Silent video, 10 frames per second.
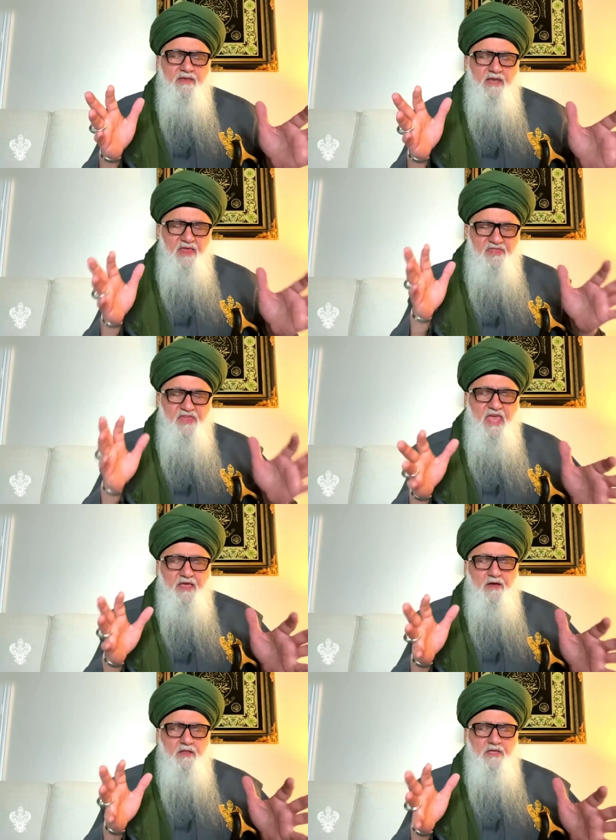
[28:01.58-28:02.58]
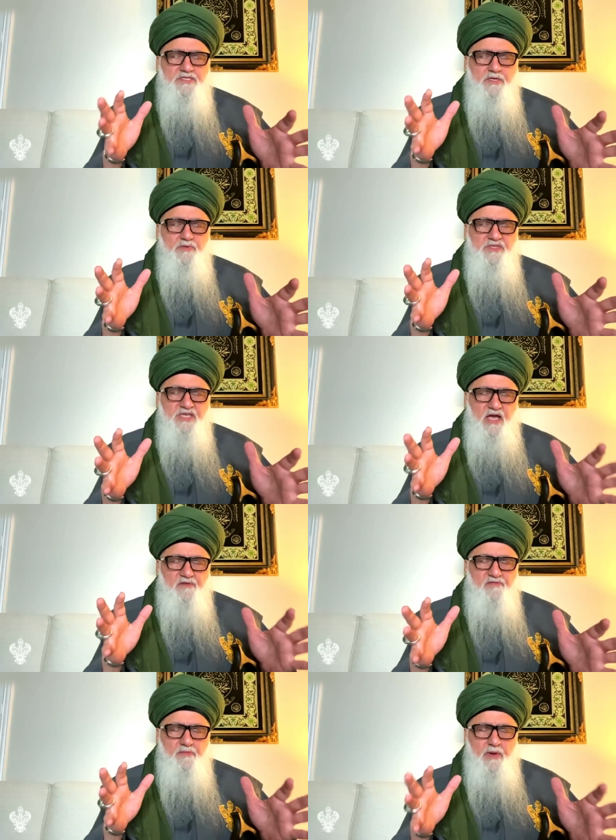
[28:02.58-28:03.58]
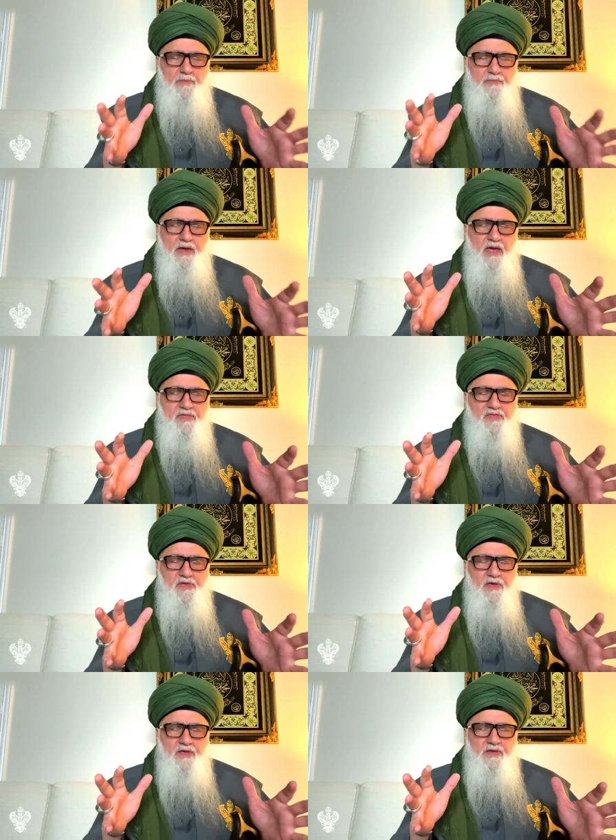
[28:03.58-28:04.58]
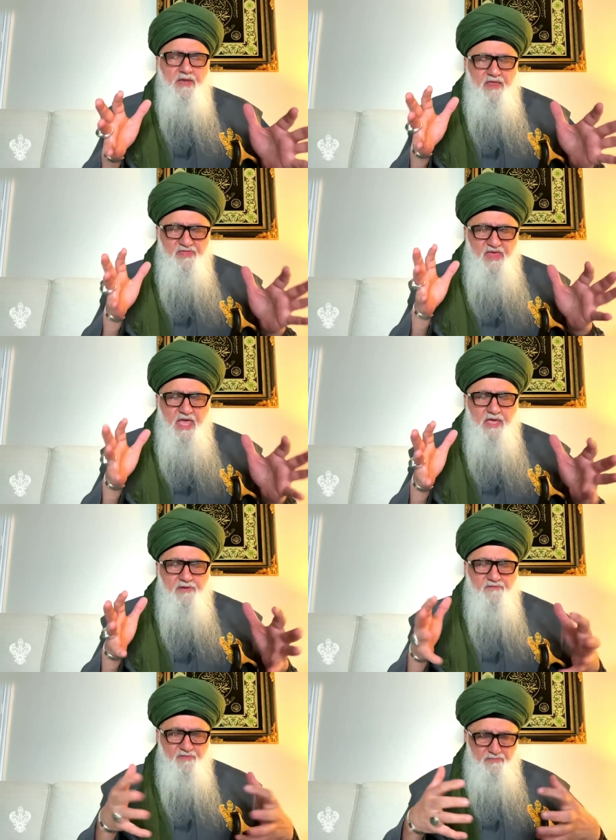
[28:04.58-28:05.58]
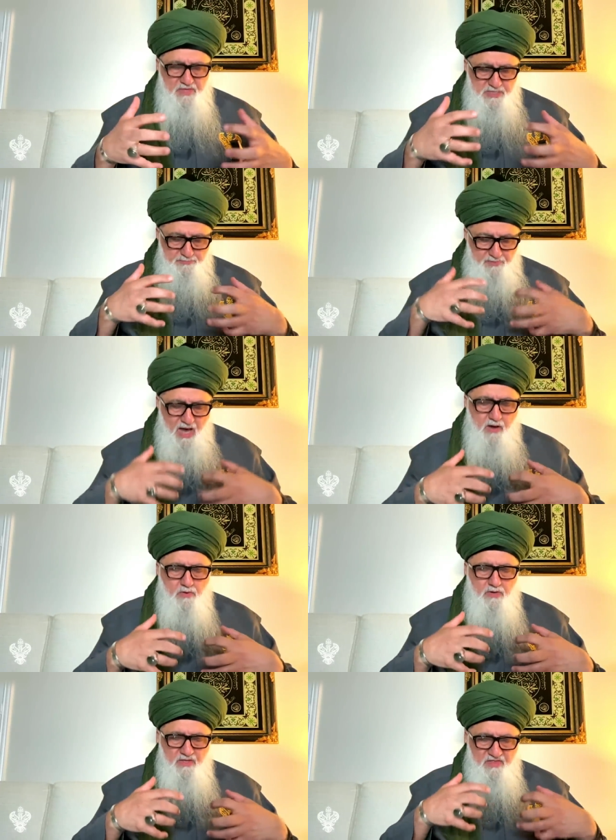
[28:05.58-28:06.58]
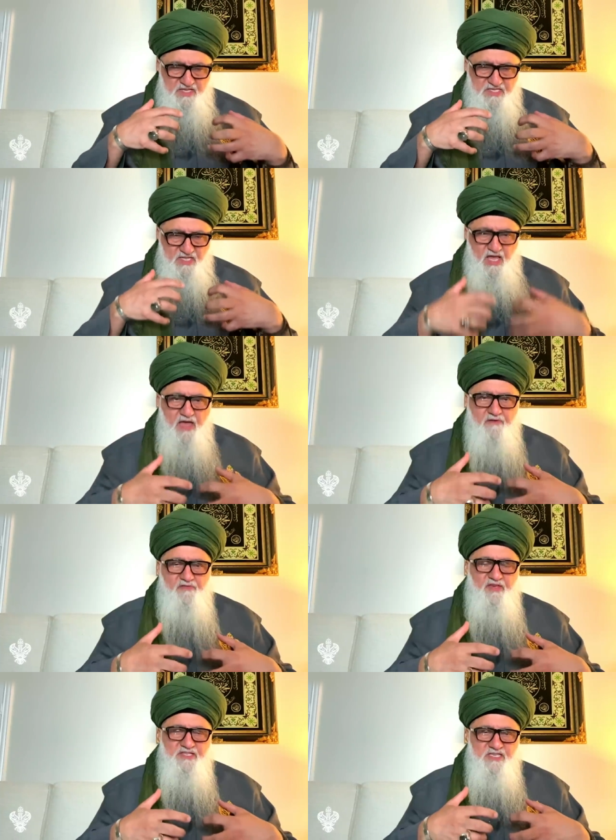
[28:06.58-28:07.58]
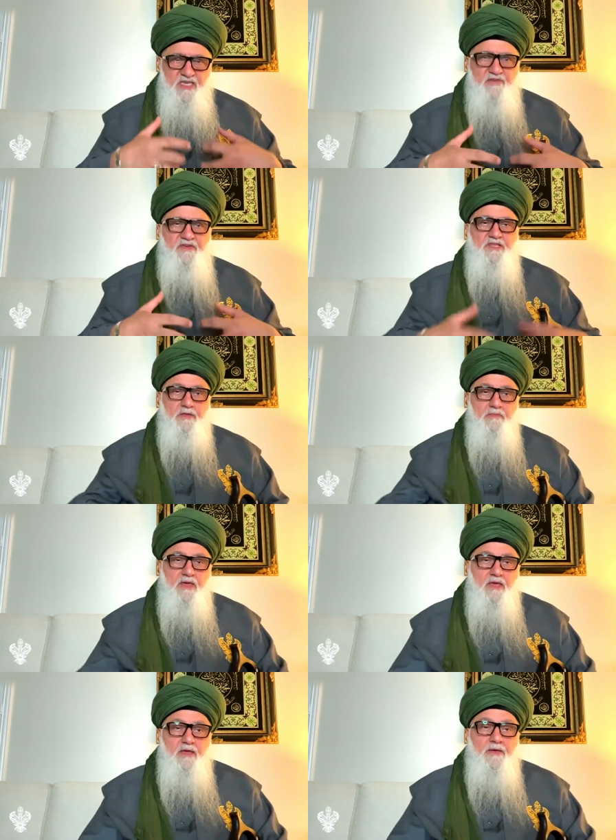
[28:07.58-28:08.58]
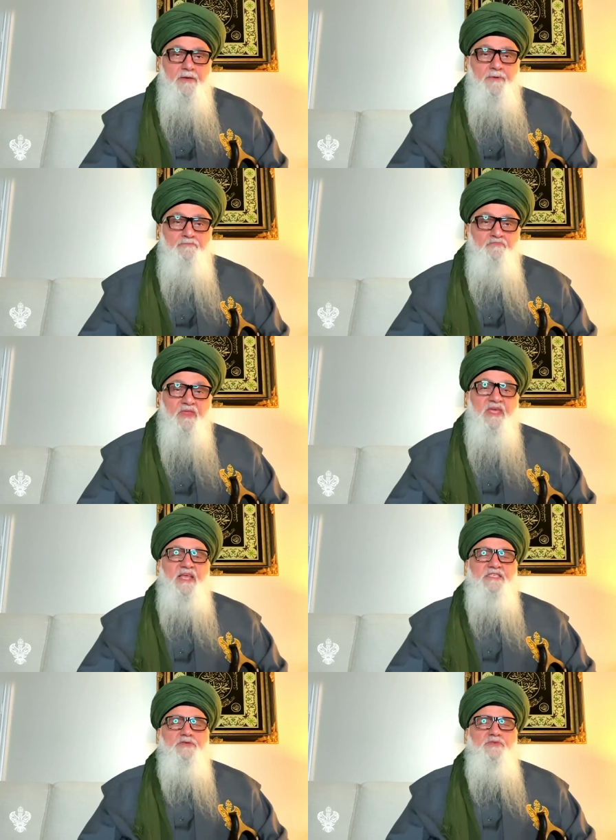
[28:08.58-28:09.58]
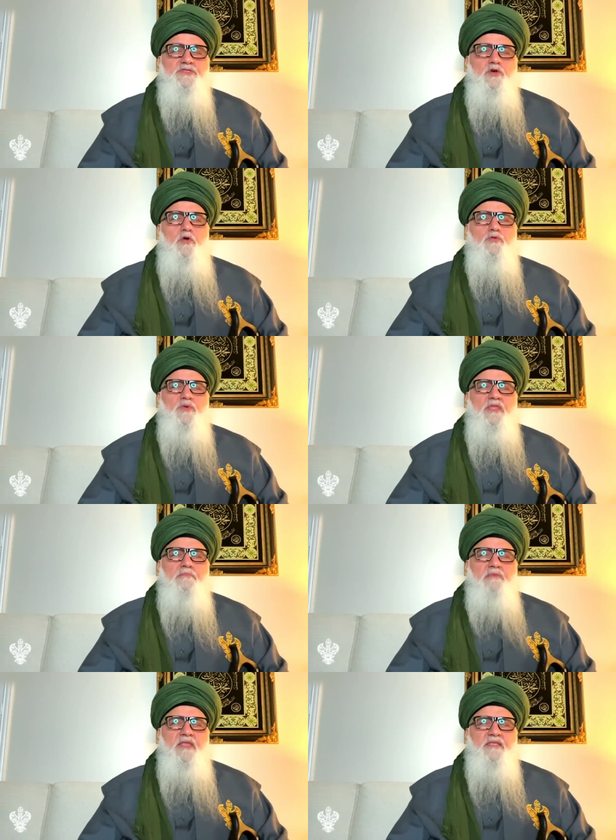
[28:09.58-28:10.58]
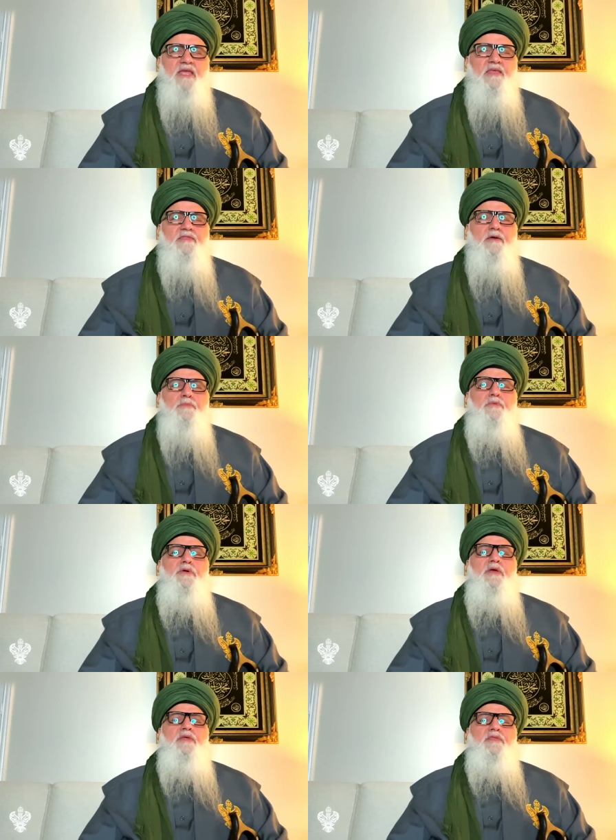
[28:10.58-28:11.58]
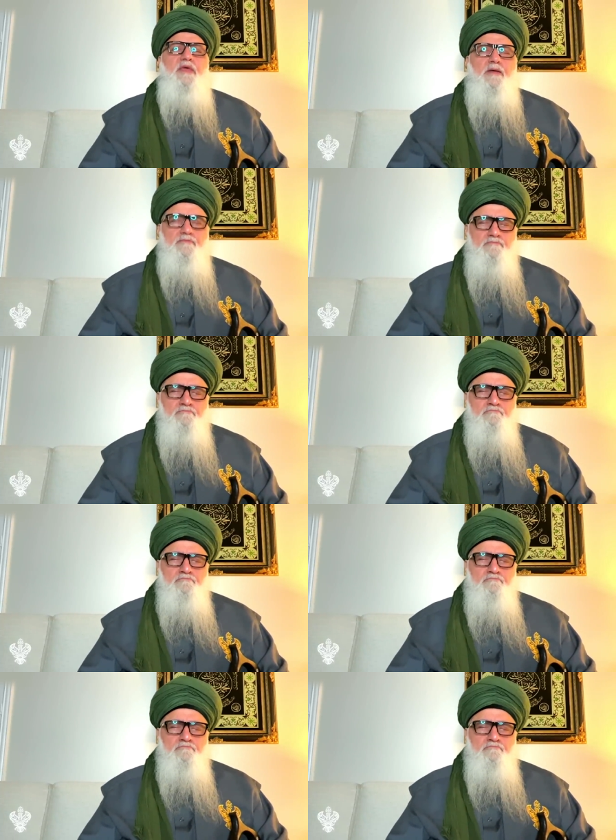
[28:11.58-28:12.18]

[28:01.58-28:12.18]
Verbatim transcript: did I thank Allah for my breath? Did I thank Him from this power and this life He's given to me? And as a result, when they meditate their breathing,